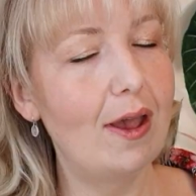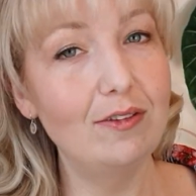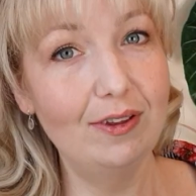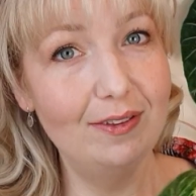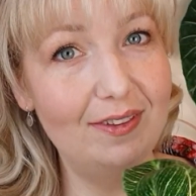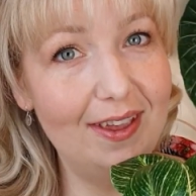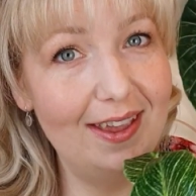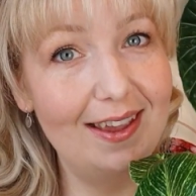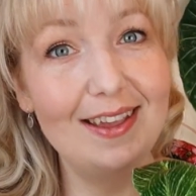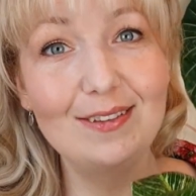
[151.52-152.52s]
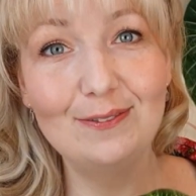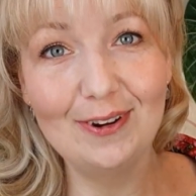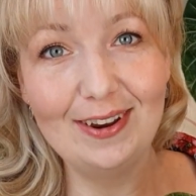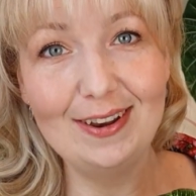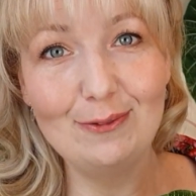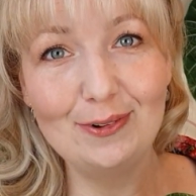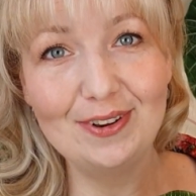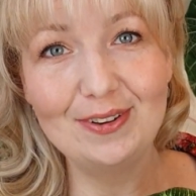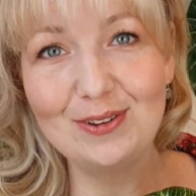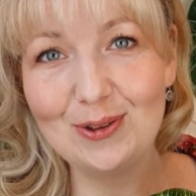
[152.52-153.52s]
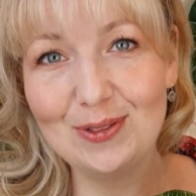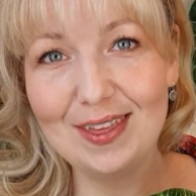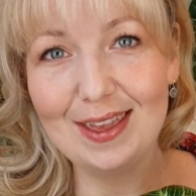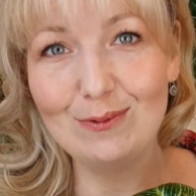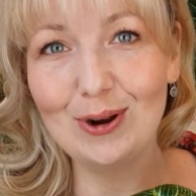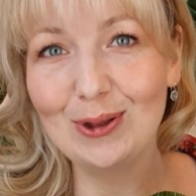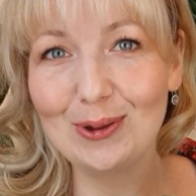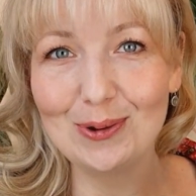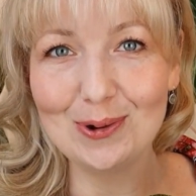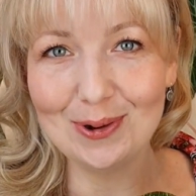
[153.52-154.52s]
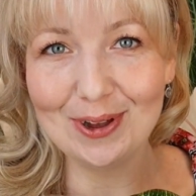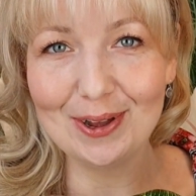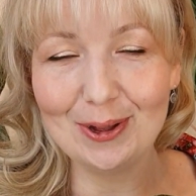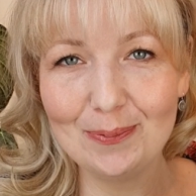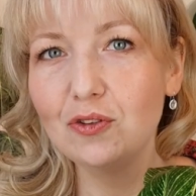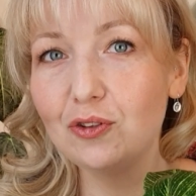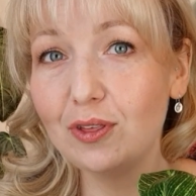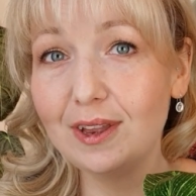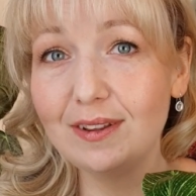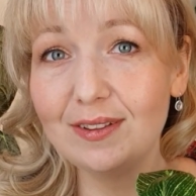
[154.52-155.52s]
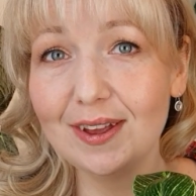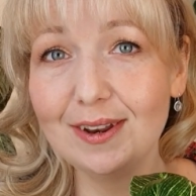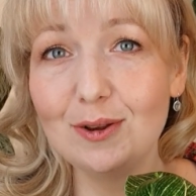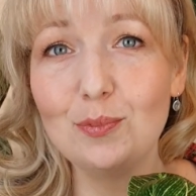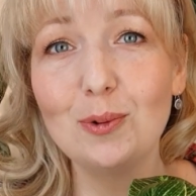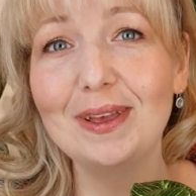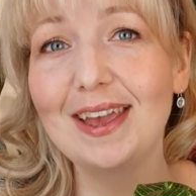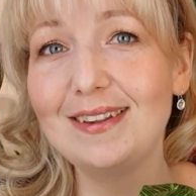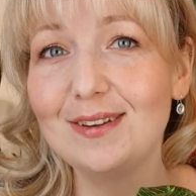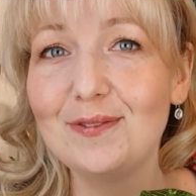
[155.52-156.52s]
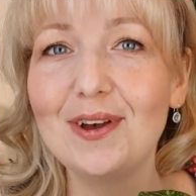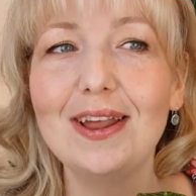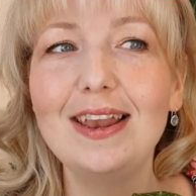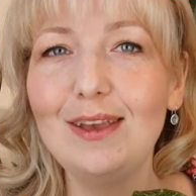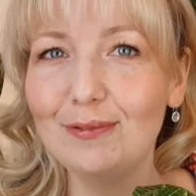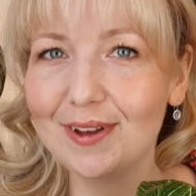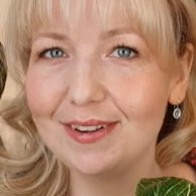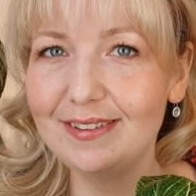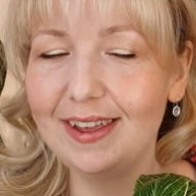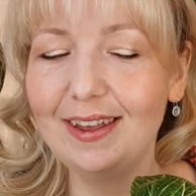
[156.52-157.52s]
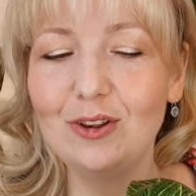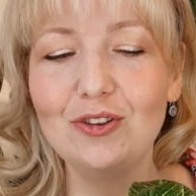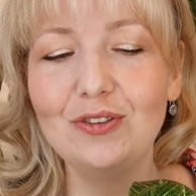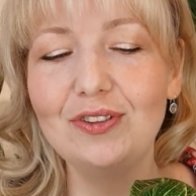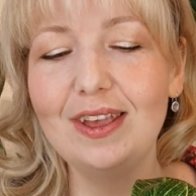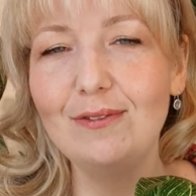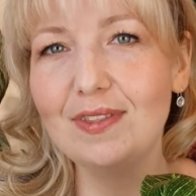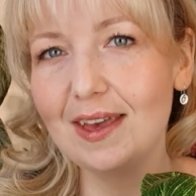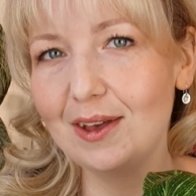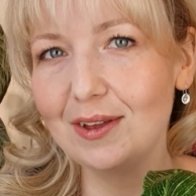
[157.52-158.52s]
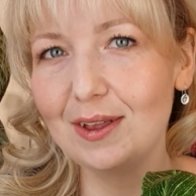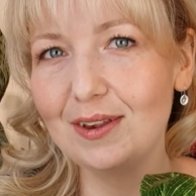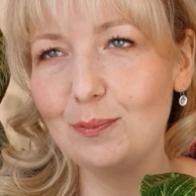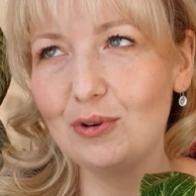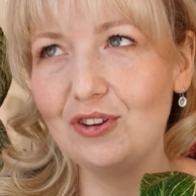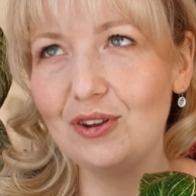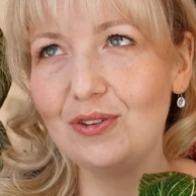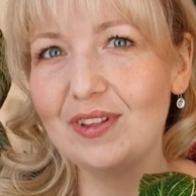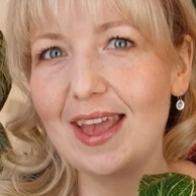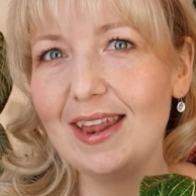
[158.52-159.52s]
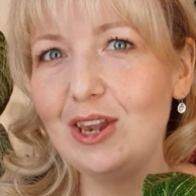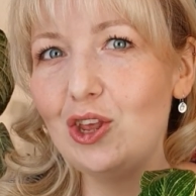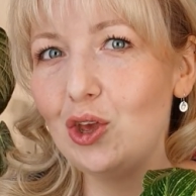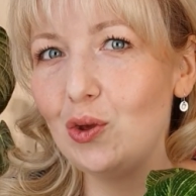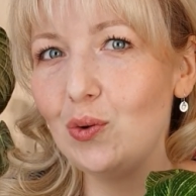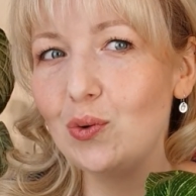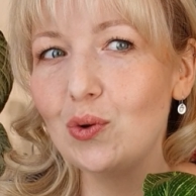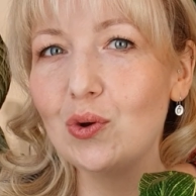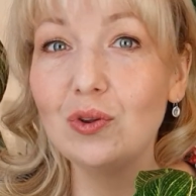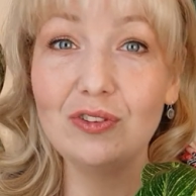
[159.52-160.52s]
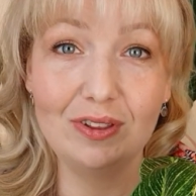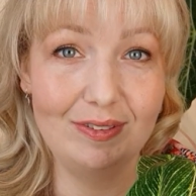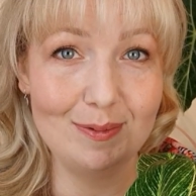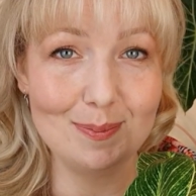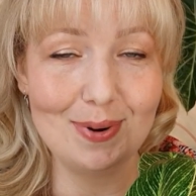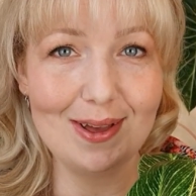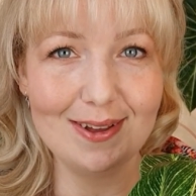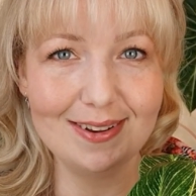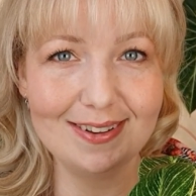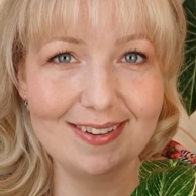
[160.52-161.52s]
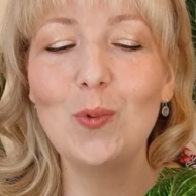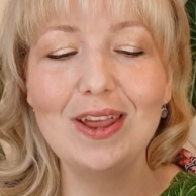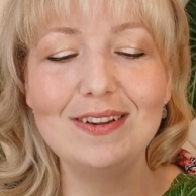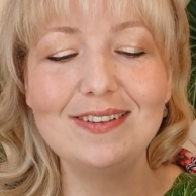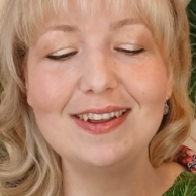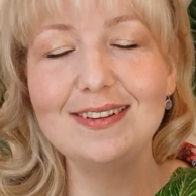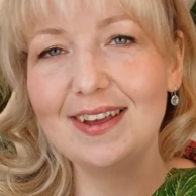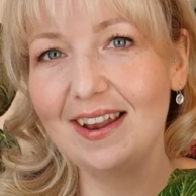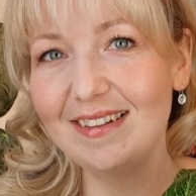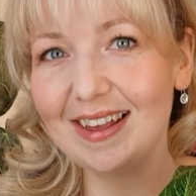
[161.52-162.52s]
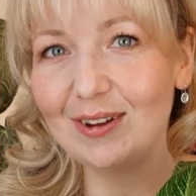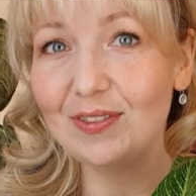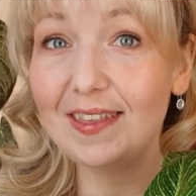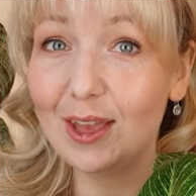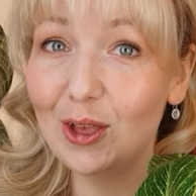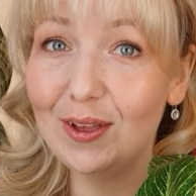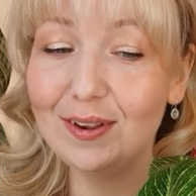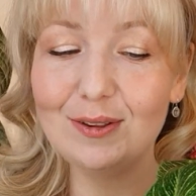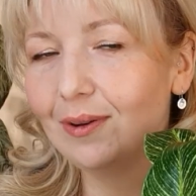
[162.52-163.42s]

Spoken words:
As you can see, it's very different to the Rojo Congo. So they decided to propagate it via leaf cutting to see if they could produce a new consistent plant, which it turns out they could.